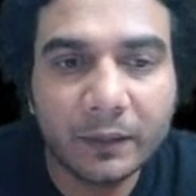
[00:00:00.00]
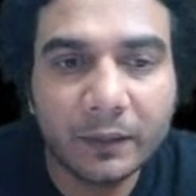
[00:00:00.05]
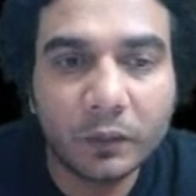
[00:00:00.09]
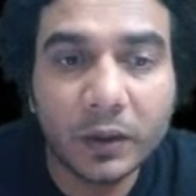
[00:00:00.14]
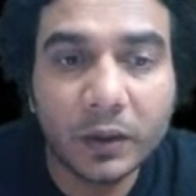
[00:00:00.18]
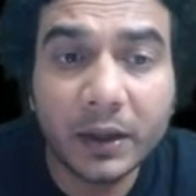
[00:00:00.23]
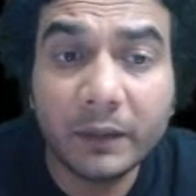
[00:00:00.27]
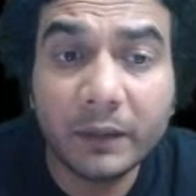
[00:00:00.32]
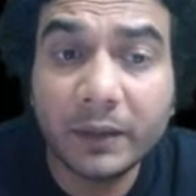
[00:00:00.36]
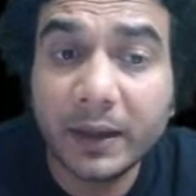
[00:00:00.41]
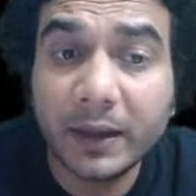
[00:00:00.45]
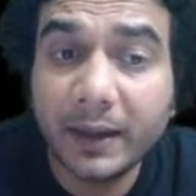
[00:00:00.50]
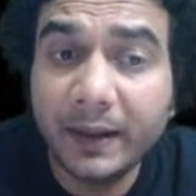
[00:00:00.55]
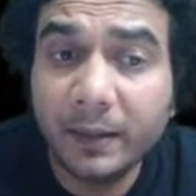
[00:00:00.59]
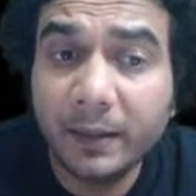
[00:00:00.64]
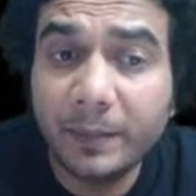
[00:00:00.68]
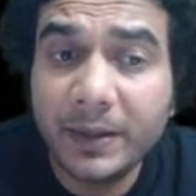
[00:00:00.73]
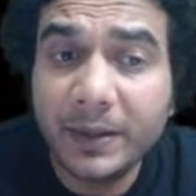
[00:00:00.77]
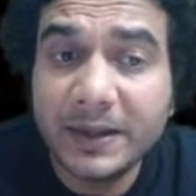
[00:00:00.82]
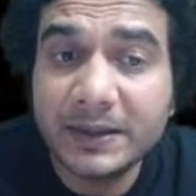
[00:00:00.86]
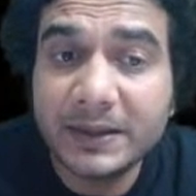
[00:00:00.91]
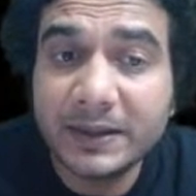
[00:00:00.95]
Whatever a,
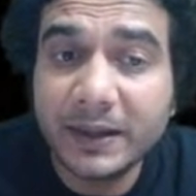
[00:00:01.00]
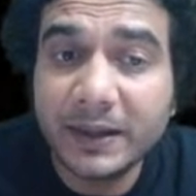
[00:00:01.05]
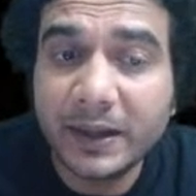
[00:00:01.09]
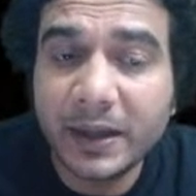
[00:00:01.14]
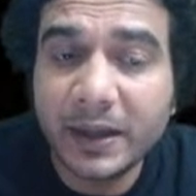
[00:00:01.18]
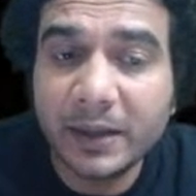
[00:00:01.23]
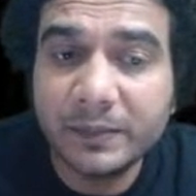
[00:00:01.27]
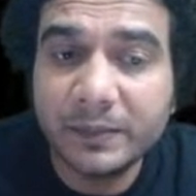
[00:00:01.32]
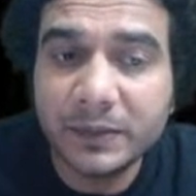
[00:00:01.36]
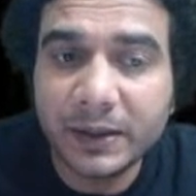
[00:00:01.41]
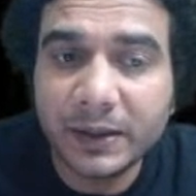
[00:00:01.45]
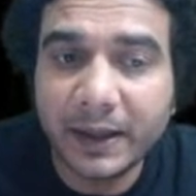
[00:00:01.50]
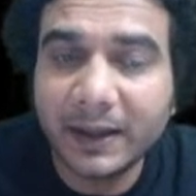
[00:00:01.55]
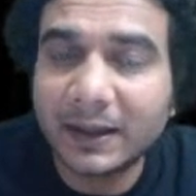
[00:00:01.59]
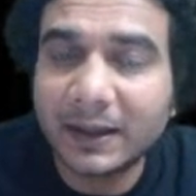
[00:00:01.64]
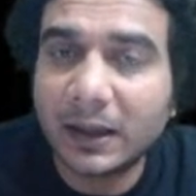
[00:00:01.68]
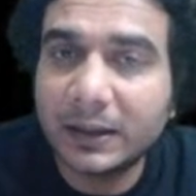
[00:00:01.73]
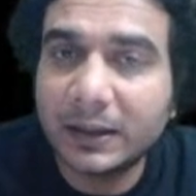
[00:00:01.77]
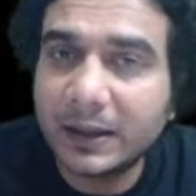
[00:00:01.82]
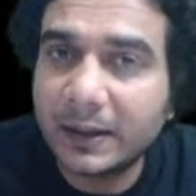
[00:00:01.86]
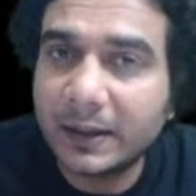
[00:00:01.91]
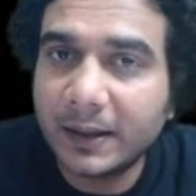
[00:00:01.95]
b, c, m, x,
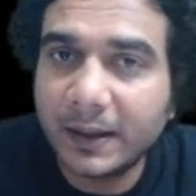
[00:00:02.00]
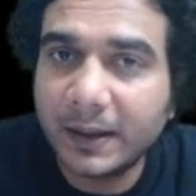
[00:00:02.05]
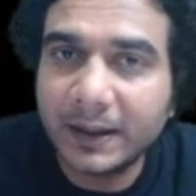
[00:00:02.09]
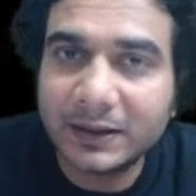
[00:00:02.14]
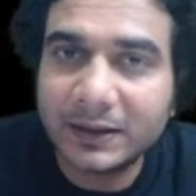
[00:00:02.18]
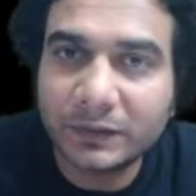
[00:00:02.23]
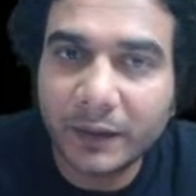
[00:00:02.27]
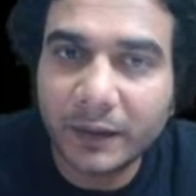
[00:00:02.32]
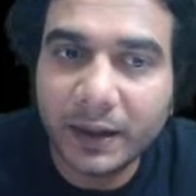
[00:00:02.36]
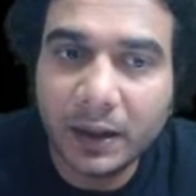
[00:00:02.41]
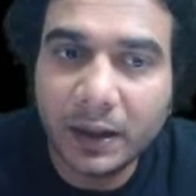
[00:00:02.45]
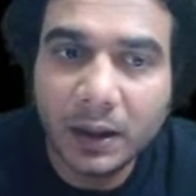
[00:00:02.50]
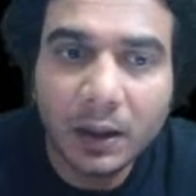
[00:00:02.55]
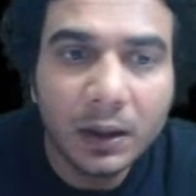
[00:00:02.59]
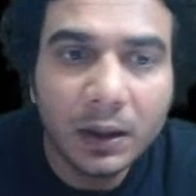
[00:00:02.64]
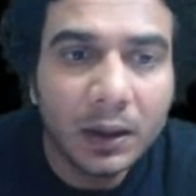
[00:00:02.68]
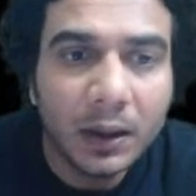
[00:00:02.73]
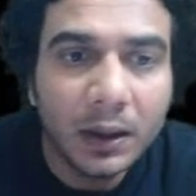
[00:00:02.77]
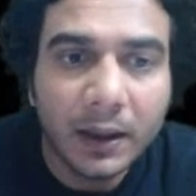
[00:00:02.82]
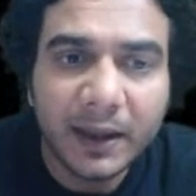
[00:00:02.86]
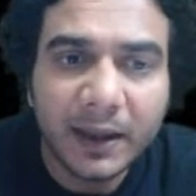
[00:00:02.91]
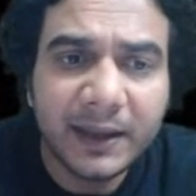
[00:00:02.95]
other than x, y,
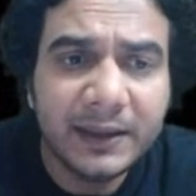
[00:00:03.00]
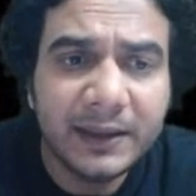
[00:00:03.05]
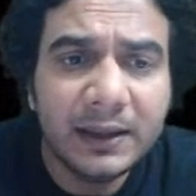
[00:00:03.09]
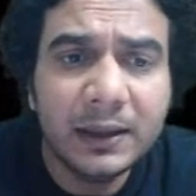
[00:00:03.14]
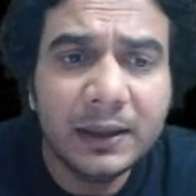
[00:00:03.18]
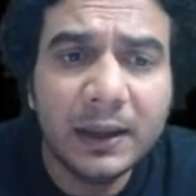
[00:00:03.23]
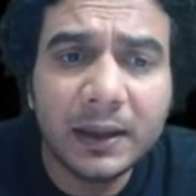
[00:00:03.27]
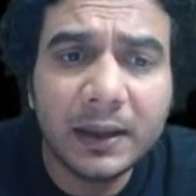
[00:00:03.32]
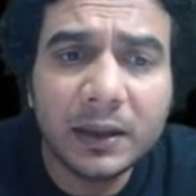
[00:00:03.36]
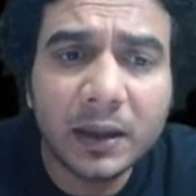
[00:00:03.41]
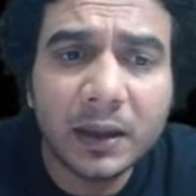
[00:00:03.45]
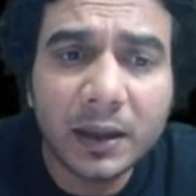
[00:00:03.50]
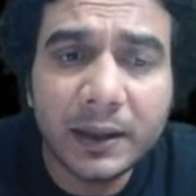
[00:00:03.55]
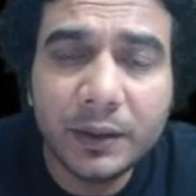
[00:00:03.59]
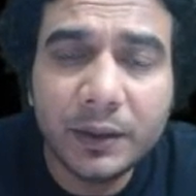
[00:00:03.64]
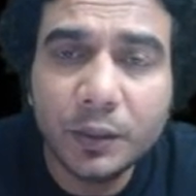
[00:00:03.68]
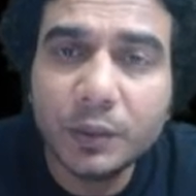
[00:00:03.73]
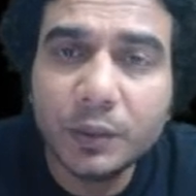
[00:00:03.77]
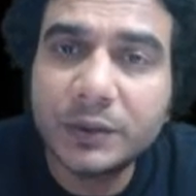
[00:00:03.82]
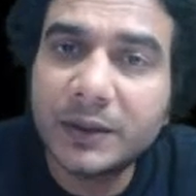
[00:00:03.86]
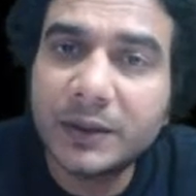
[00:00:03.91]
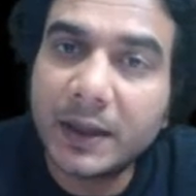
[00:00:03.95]
any letter I
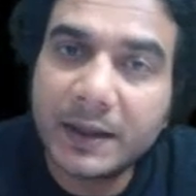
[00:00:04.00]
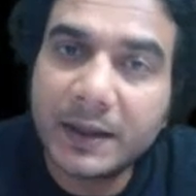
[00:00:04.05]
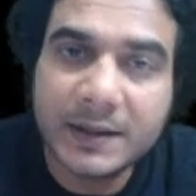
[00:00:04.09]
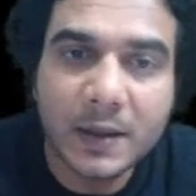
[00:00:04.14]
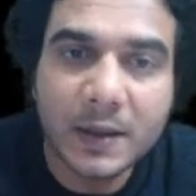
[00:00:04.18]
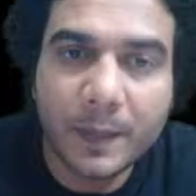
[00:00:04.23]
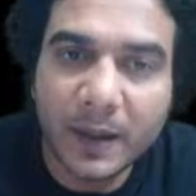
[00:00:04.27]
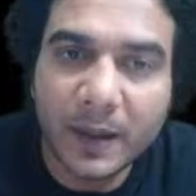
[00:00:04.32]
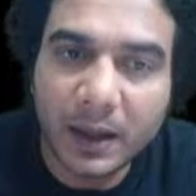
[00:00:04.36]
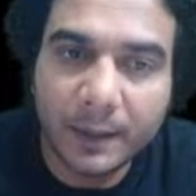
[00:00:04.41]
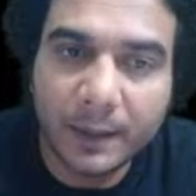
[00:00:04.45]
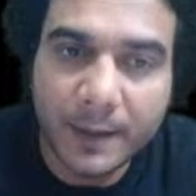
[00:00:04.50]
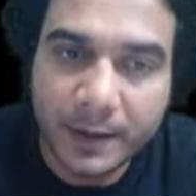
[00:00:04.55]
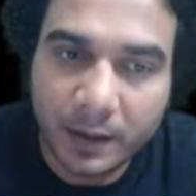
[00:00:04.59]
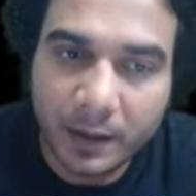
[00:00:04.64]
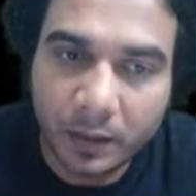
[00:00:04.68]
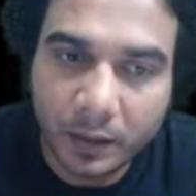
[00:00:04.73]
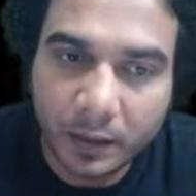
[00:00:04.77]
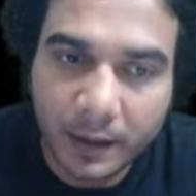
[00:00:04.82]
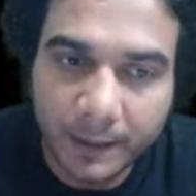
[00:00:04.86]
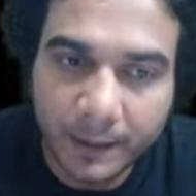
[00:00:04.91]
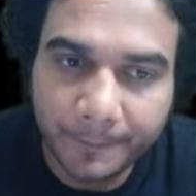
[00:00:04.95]
use, that is the parameter.
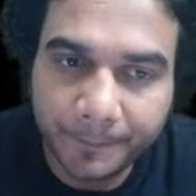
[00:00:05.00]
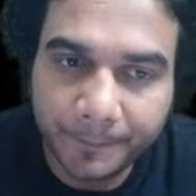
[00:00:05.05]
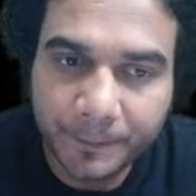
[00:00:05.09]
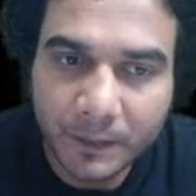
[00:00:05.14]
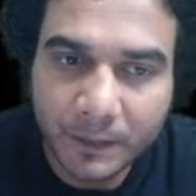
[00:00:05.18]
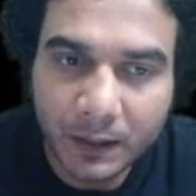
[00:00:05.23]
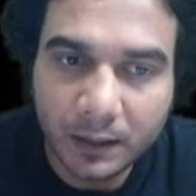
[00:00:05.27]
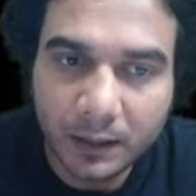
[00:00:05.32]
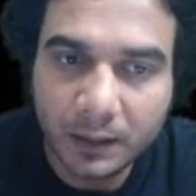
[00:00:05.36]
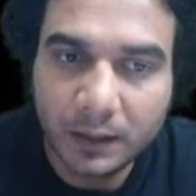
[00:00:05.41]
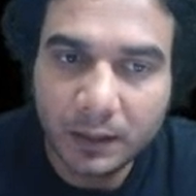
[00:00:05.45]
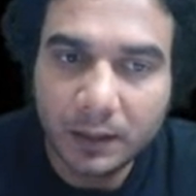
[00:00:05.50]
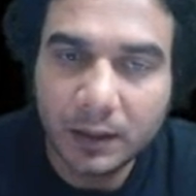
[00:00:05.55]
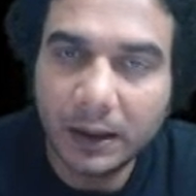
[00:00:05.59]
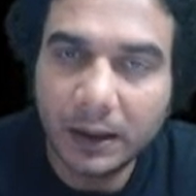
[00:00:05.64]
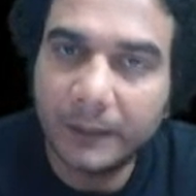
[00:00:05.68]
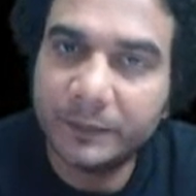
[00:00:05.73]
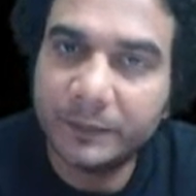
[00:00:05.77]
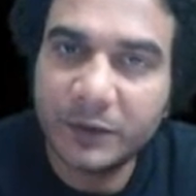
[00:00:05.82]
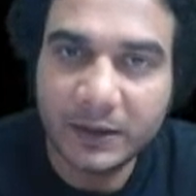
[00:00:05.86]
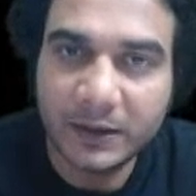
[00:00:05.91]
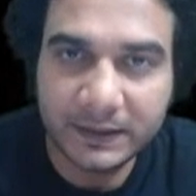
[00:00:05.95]
Okay,
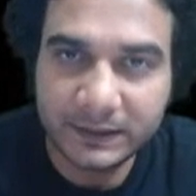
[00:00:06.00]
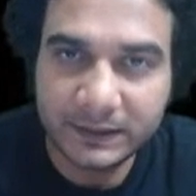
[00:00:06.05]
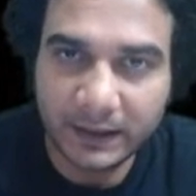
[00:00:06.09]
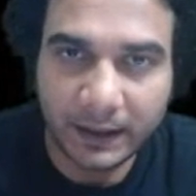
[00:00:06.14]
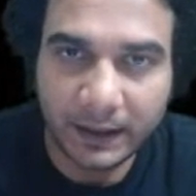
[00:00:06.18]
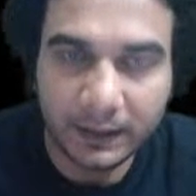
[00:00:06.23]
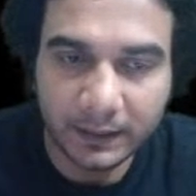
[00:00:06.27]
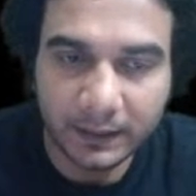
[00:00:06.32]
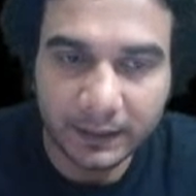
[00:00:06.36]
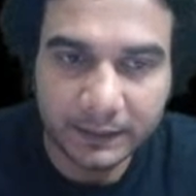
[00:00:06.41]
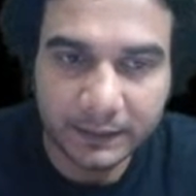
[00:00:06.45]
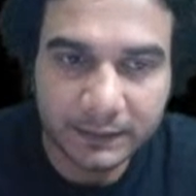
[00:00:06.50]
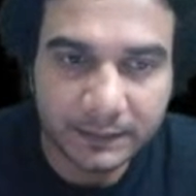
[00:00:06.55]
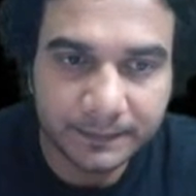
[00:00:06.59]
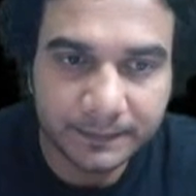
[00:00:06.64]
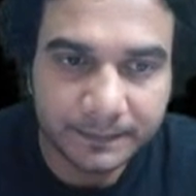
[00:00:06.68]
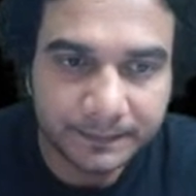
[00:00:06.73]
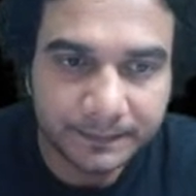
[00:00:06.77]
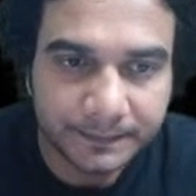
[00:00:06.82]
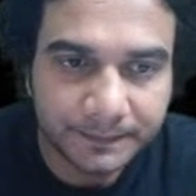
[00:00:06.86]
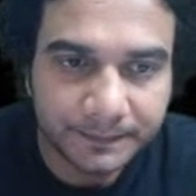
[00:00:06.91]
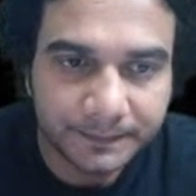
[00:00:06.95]
I'm just saying this.
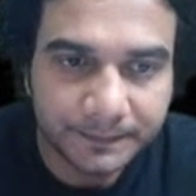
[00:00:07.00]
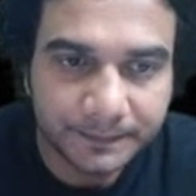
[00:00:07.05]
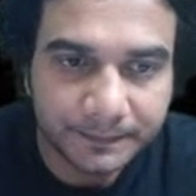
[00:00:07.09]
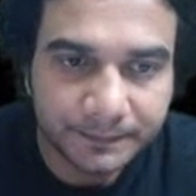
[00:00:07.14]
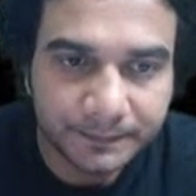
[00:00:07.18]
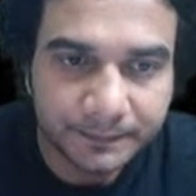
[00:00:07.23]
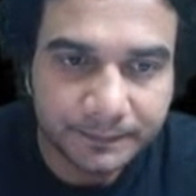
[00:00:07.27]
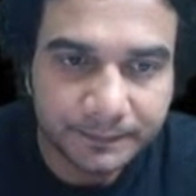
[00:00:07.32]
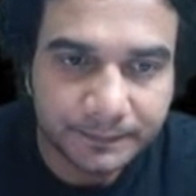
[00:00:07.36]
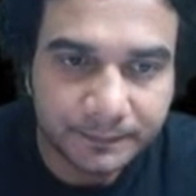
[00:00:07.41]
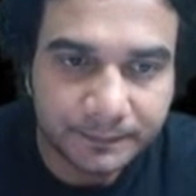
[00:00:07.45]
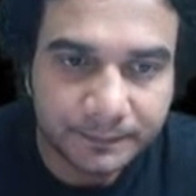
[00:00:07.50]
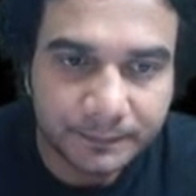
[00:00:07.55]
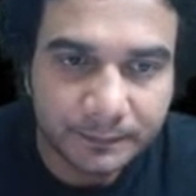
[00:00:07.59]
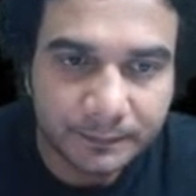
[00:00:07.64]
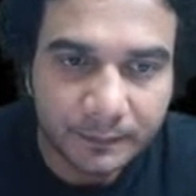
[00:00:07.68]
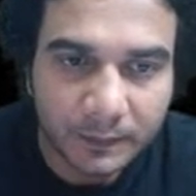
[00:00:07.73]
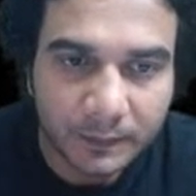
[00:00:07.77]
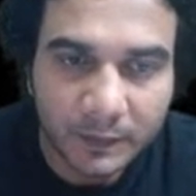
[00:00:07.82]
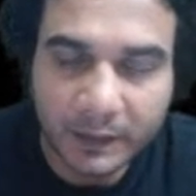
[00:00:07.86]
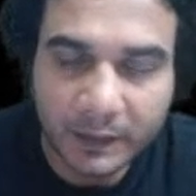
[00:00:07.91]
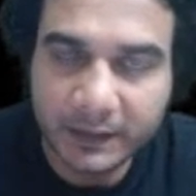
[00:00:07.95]

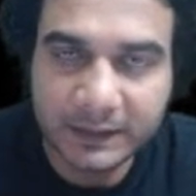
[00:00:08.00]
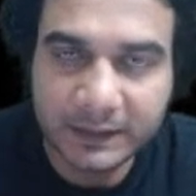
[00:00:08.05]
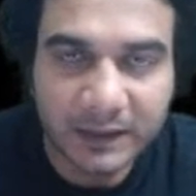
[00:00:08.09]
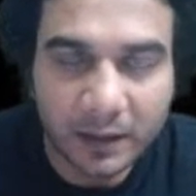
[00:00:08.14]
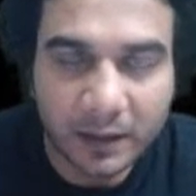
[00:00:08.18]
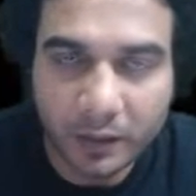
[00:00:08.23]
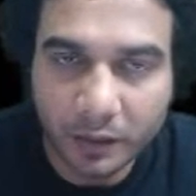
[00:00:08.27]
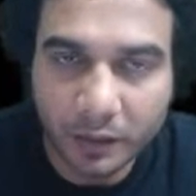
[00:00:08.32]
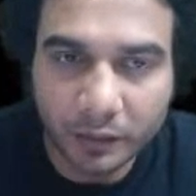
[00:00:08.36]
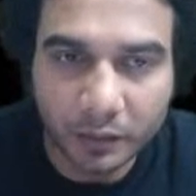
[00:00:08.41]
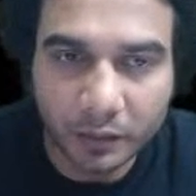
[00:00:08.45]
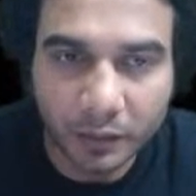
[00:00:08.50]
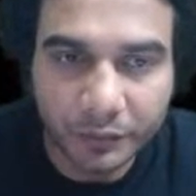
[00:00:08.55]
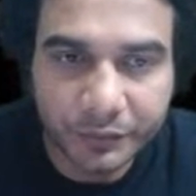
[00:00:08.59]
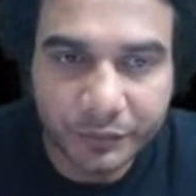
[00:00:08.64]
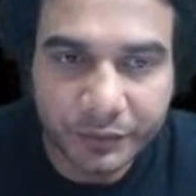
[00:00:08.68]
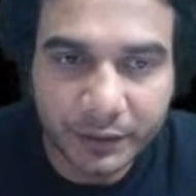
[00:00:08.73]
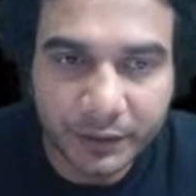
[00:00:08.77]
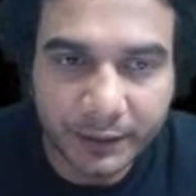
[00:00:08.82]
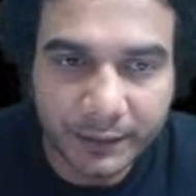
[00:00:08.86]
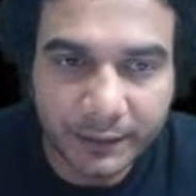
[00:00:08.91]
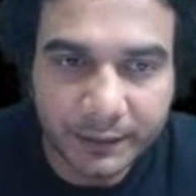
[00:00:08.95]
These are not
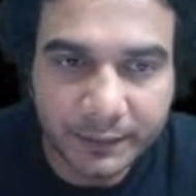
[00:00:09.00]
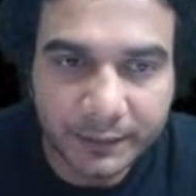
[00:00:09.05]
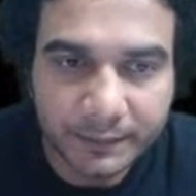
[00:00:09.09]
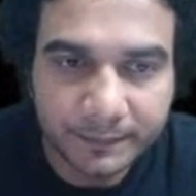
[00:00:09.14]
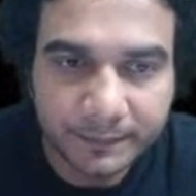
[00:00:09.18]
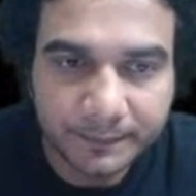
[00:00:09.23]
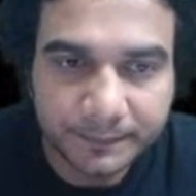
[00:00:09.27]
constants.